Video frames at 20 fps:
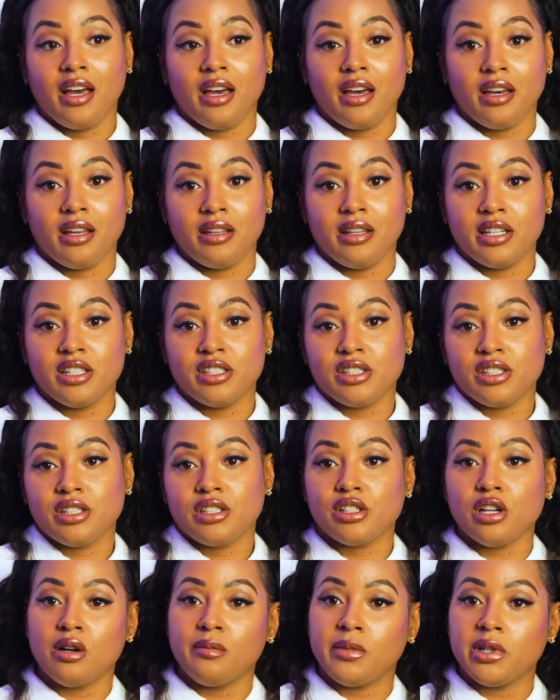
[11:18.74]
And there's
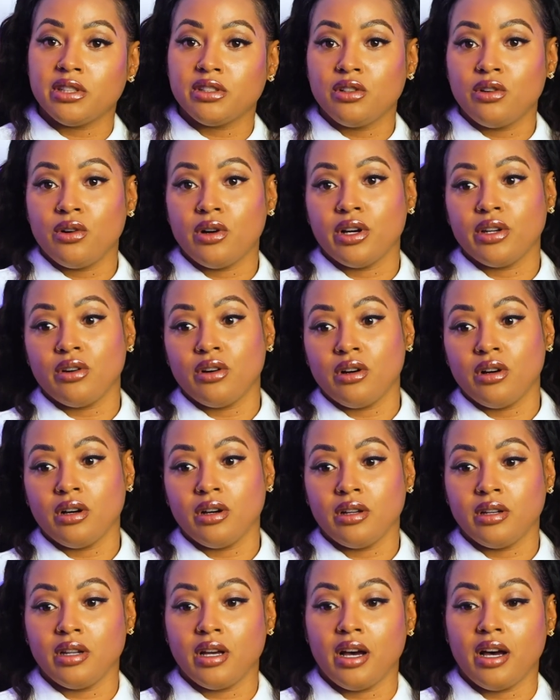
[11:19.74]
just so much going
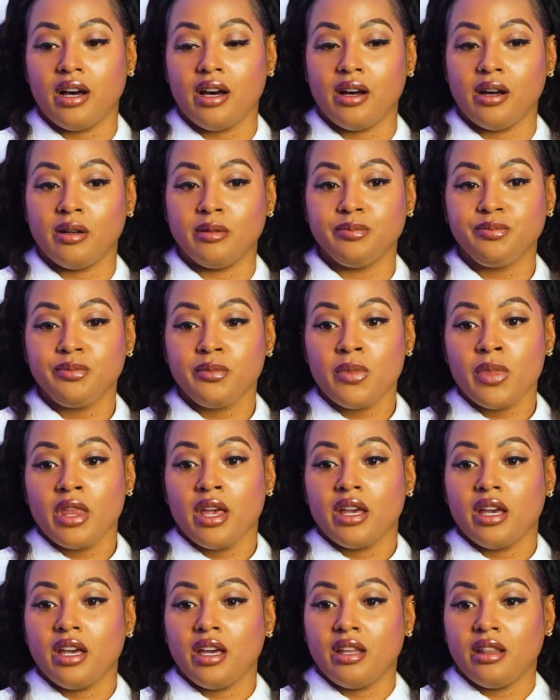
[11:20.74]
on
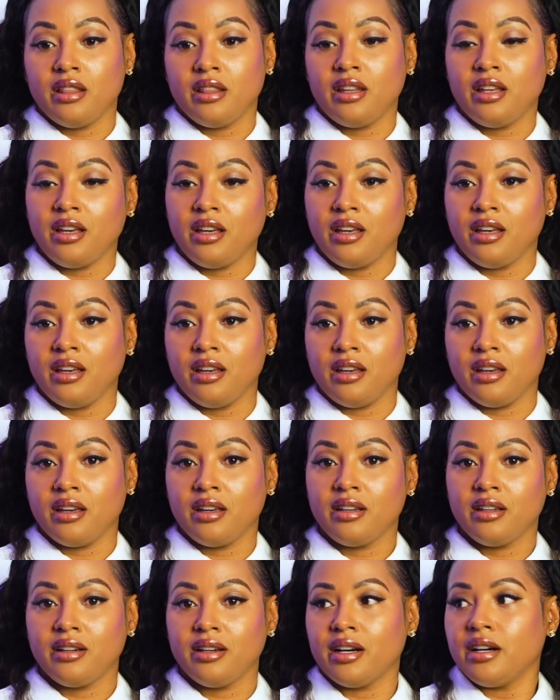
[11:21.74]
in the
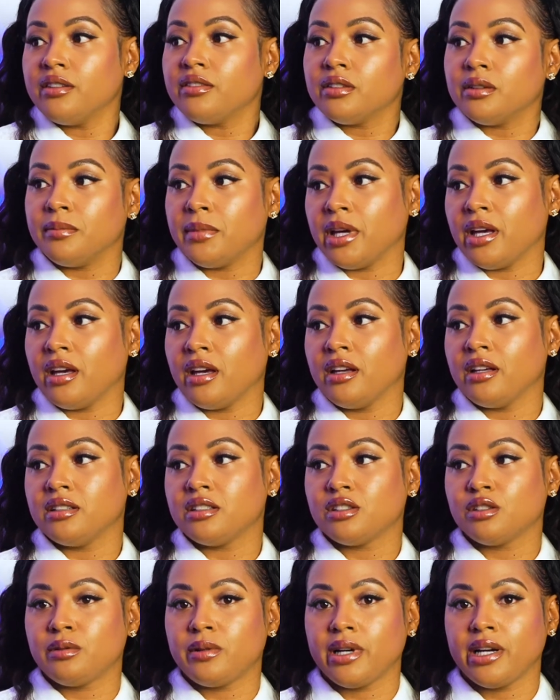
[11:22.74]
government
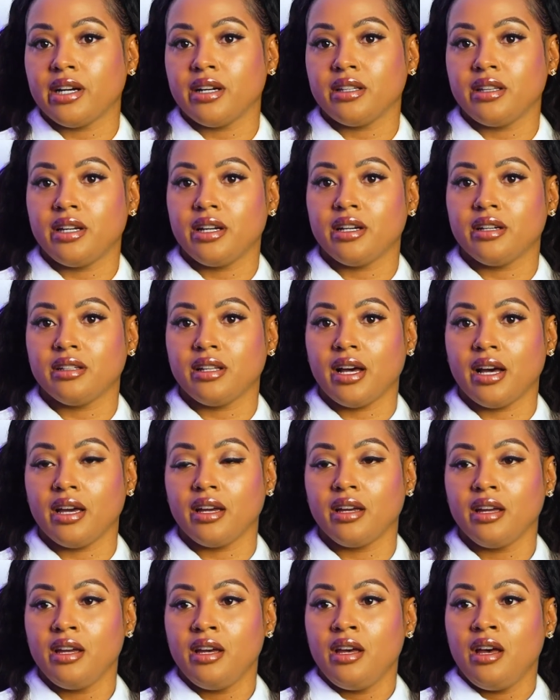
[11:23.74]
to where they're
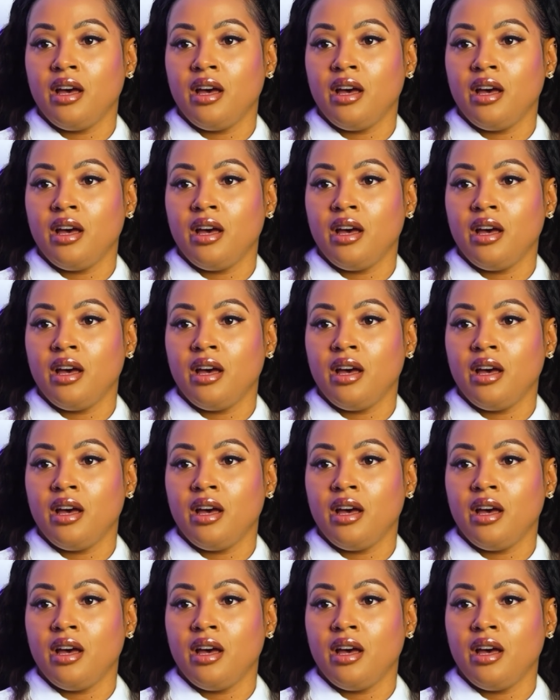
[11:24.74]
like,